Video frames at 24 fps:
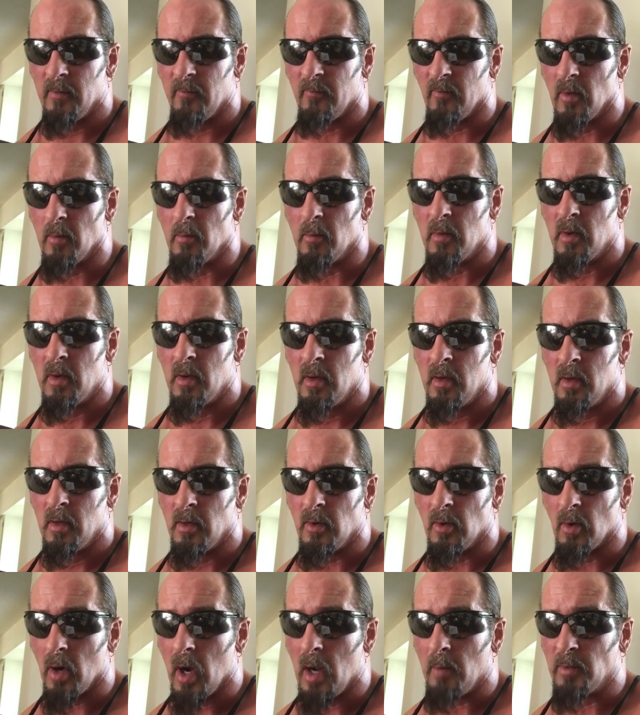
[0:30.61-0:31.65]
from
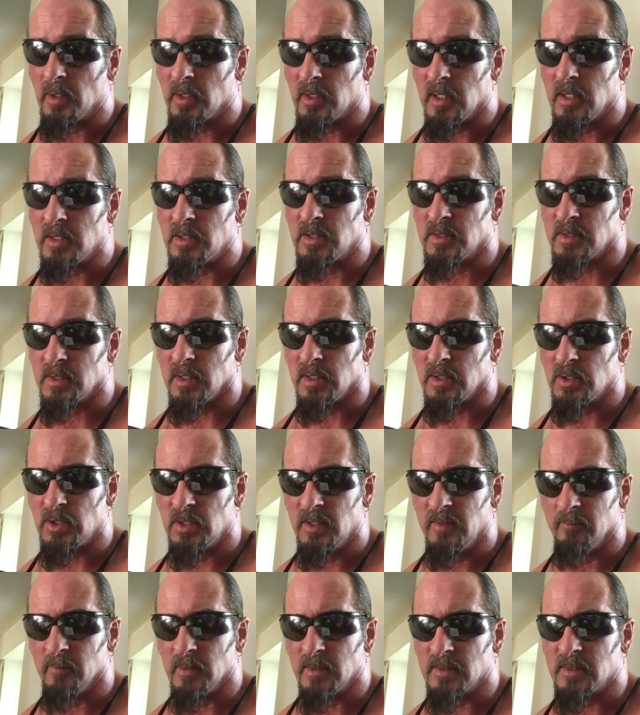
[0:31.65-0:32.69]
your obligations and
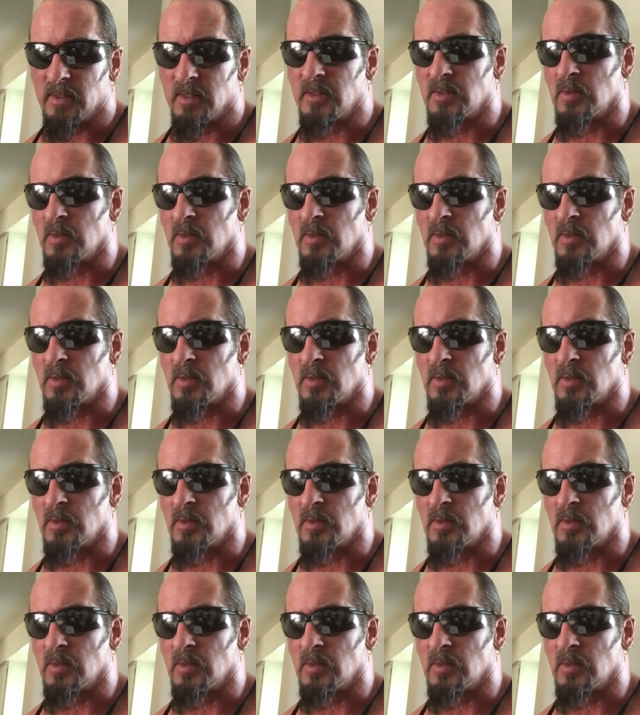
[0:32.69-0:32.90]
achievements.